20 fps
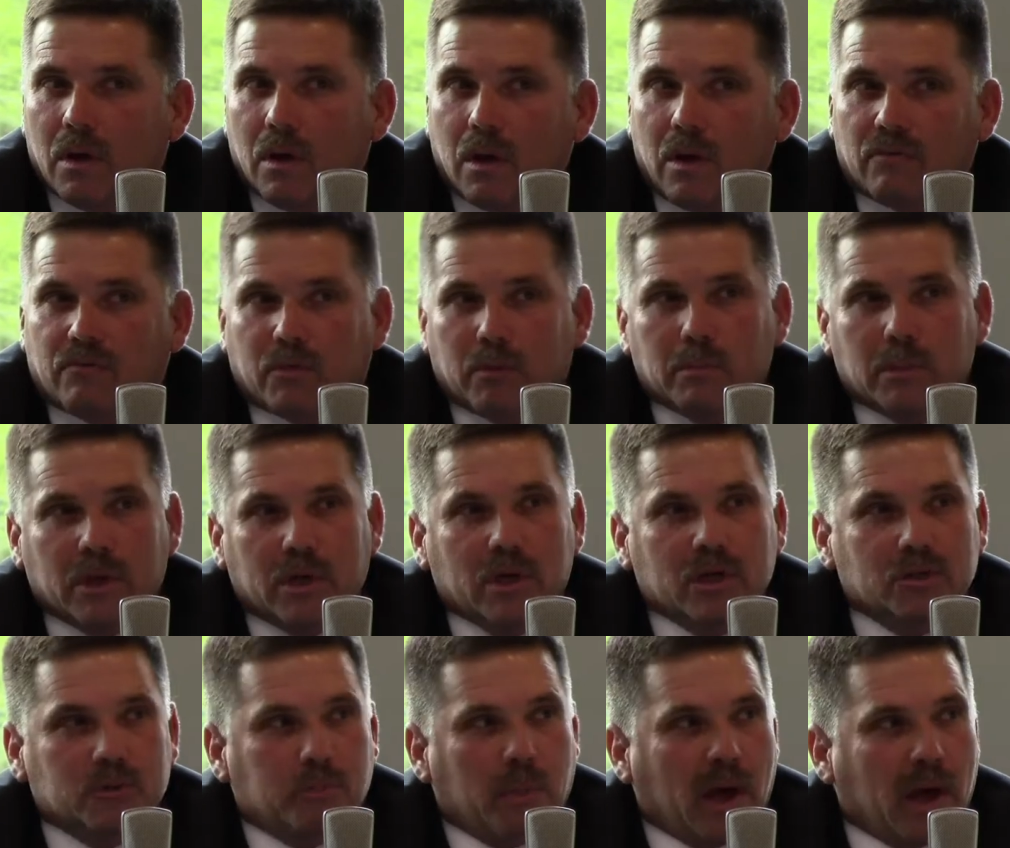And for
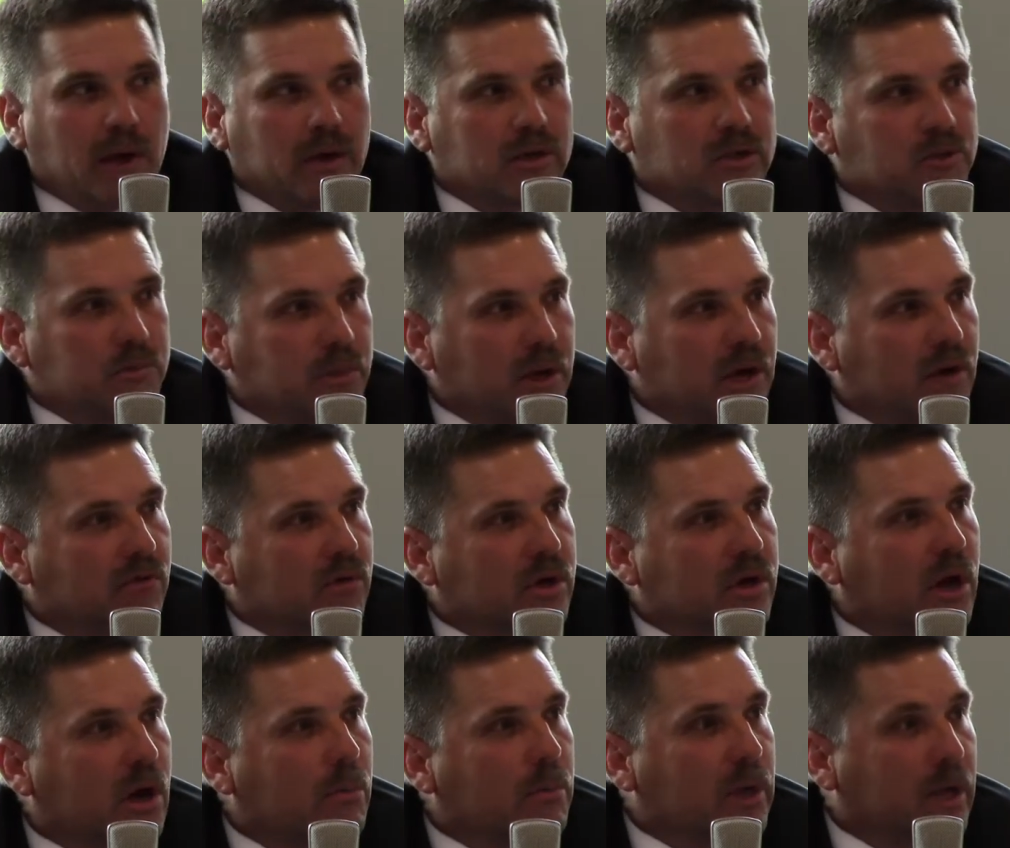municipalities to be able to
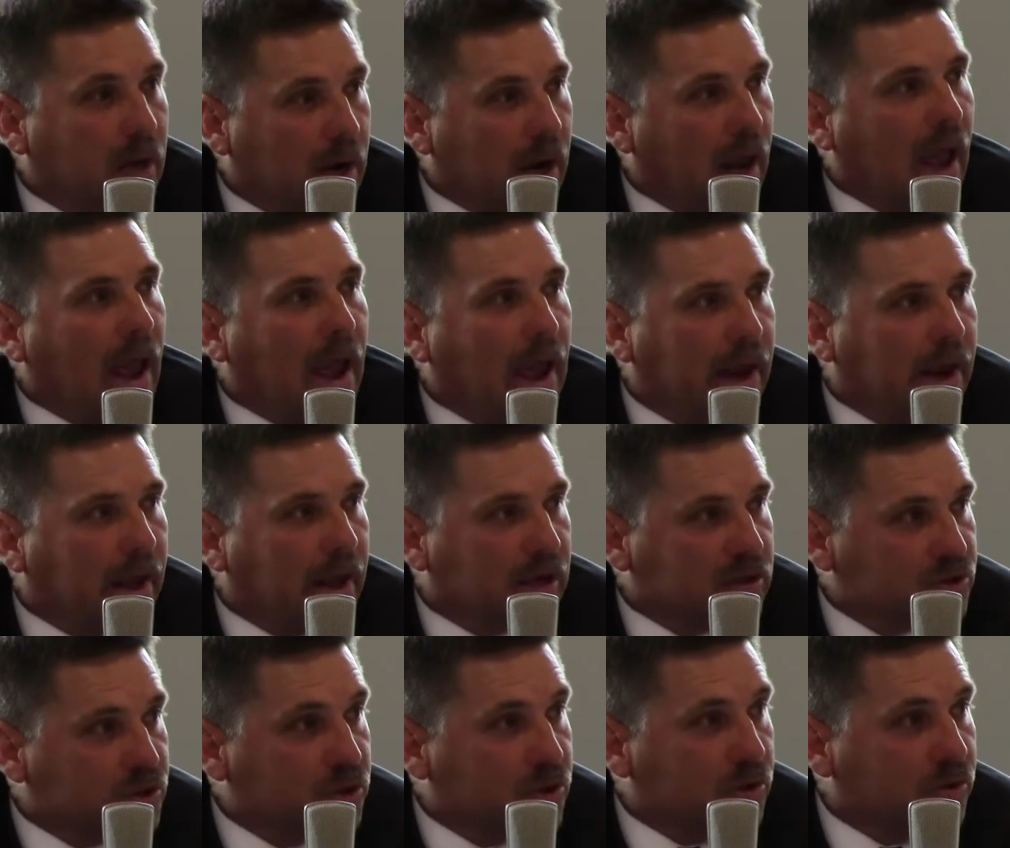come in and
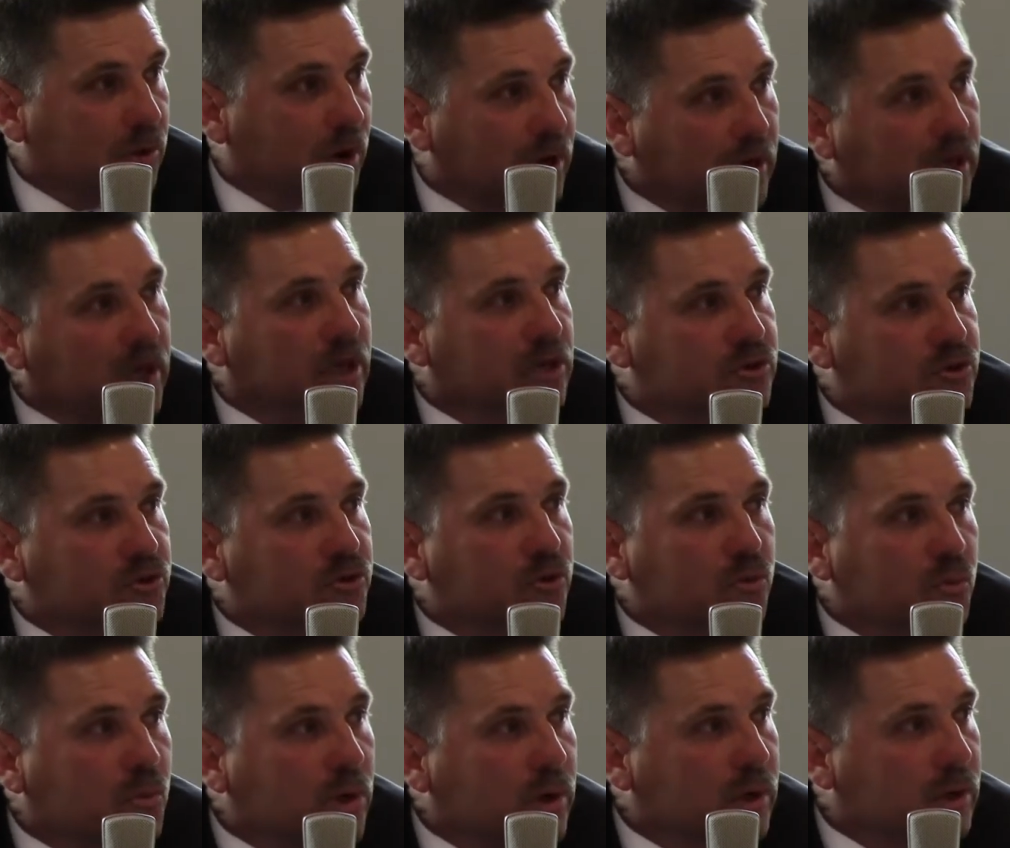annex you against your
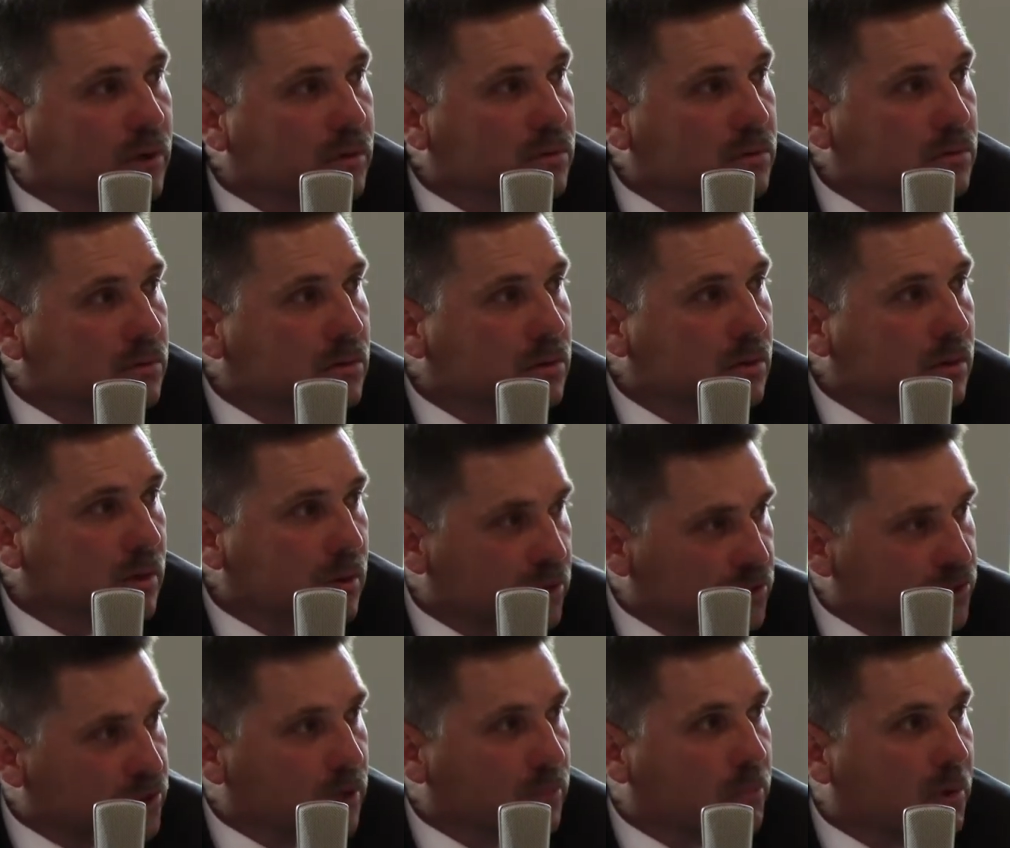will
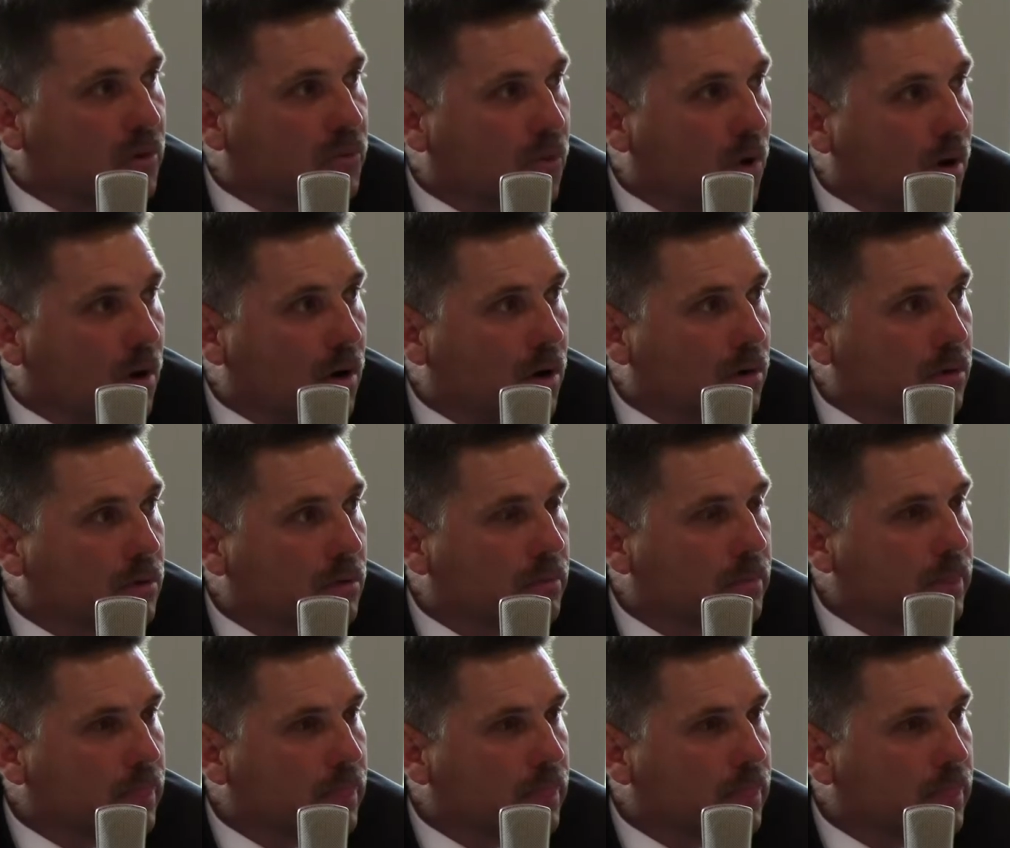is simply wrong.